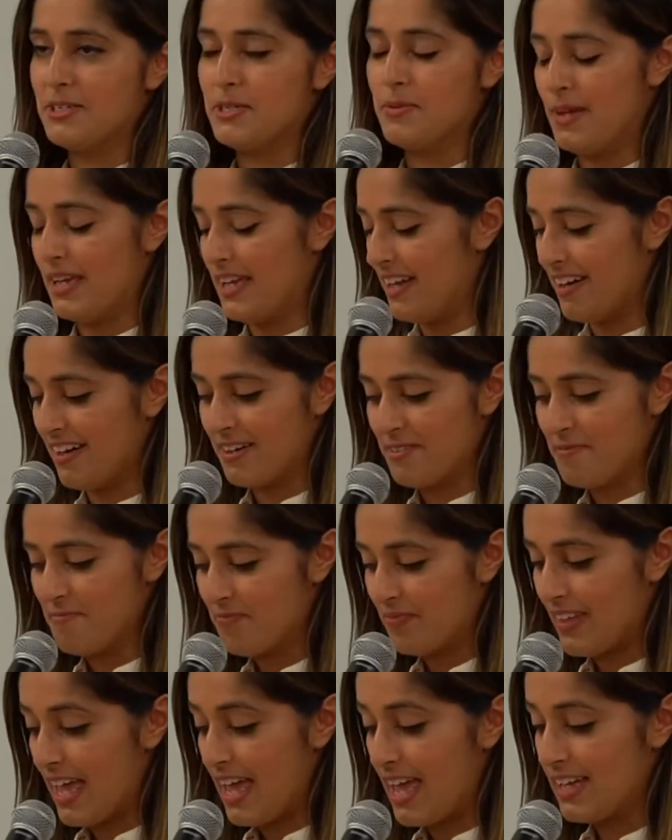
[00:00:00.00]
to be here,
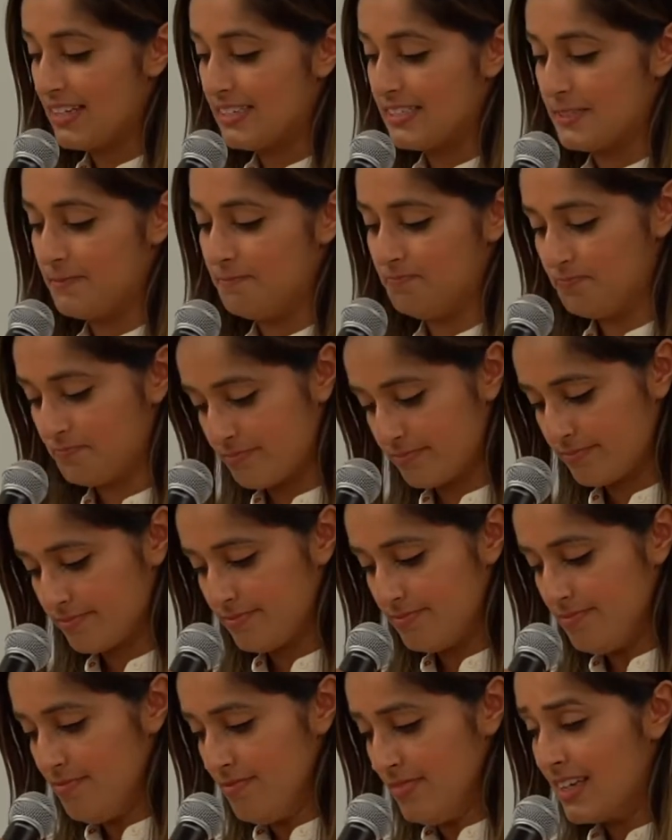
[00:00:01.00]
and
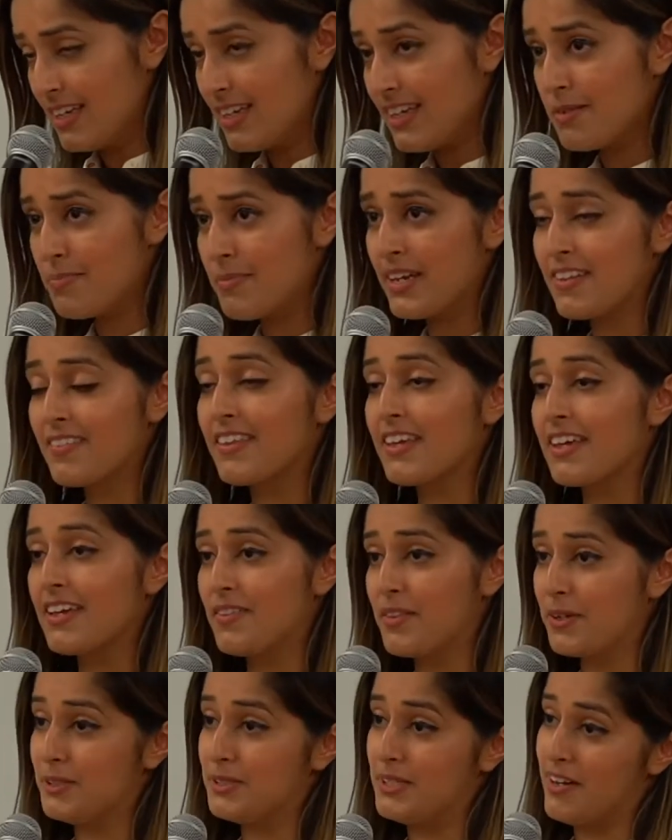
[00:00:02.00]
admittedly a
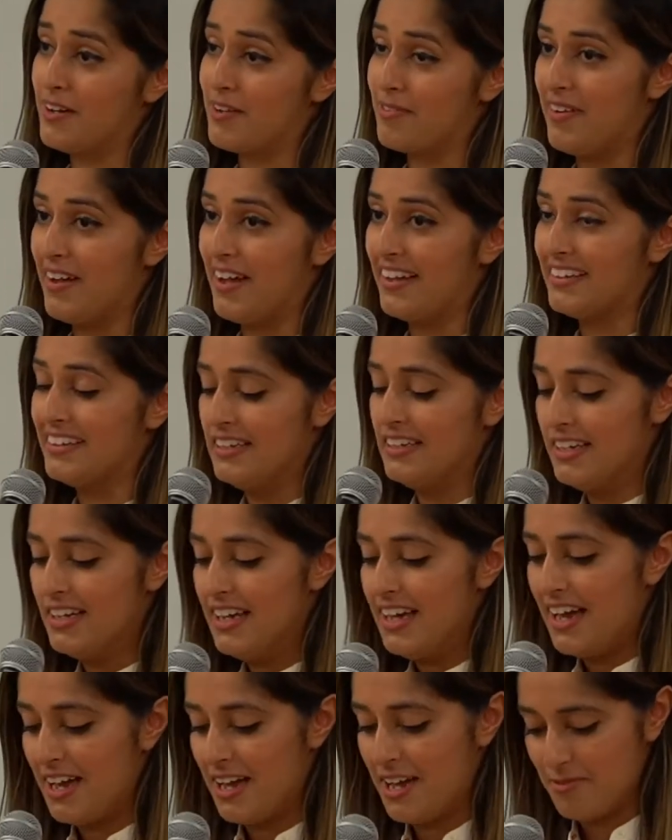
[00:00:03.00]
little terrified
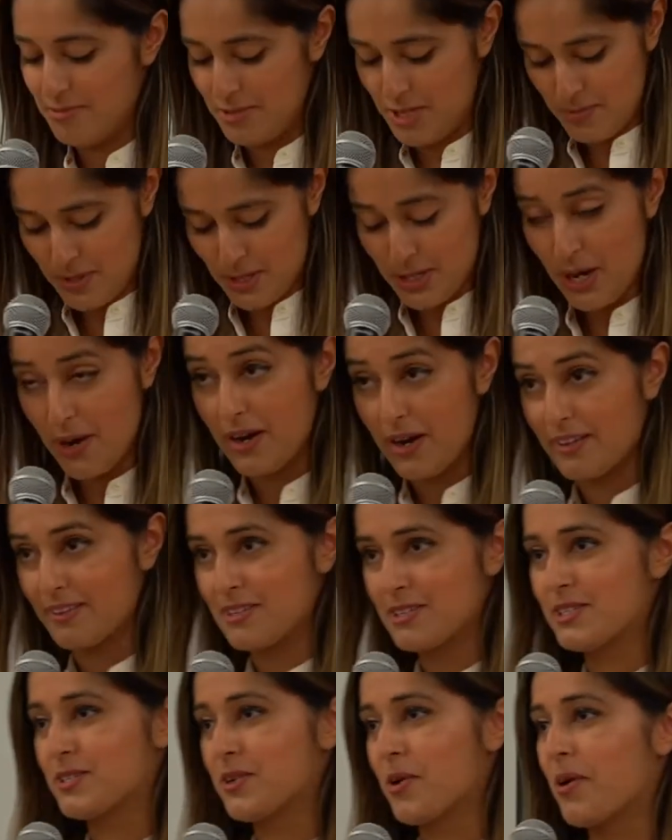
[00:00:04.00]
to be sharing
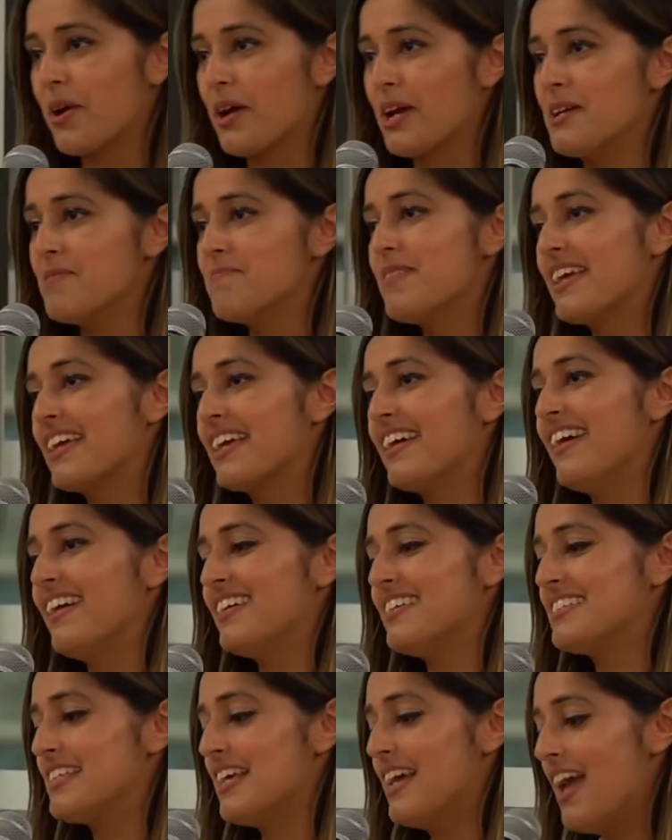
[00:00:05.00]
this story,
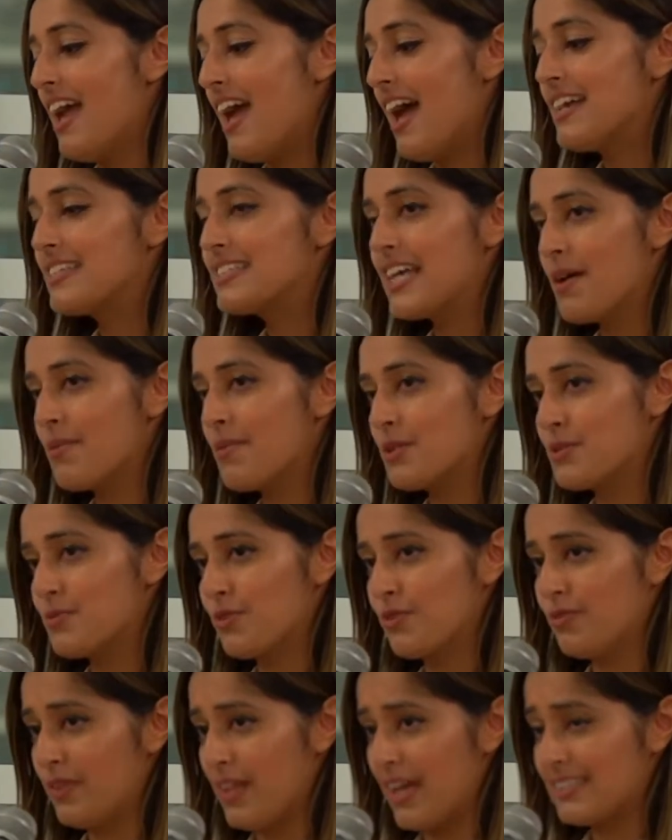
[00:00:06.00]
because as I was
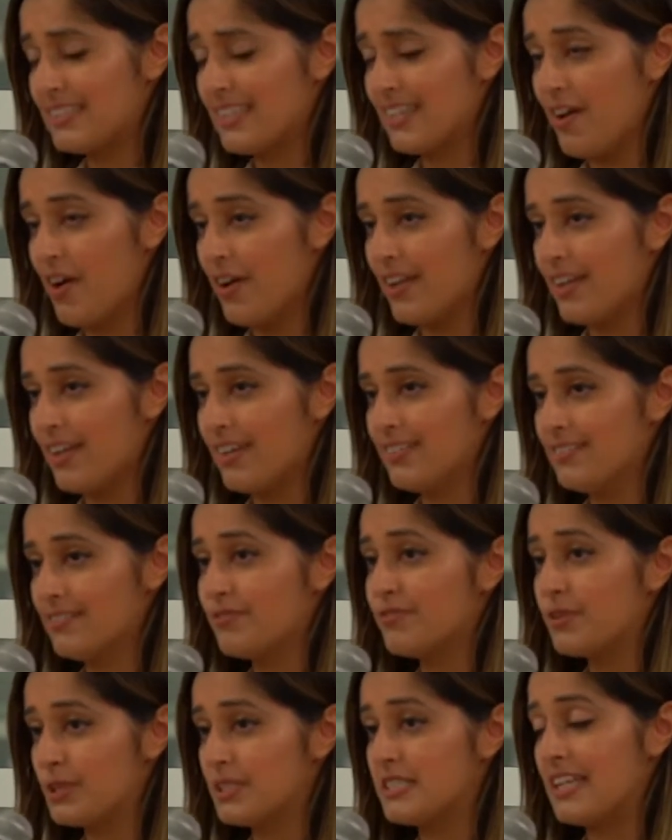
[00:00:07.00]
reflecting on it
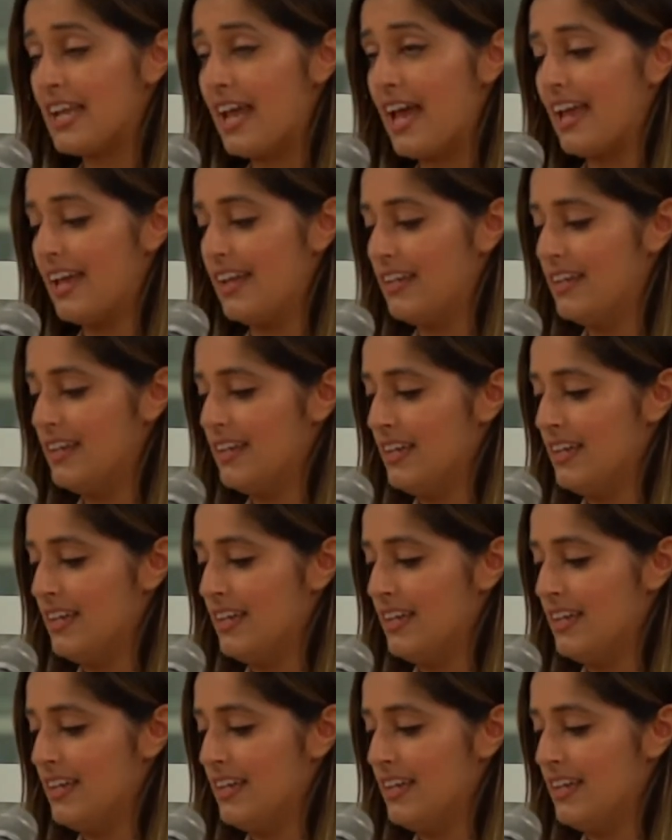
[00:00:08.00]
for tonight,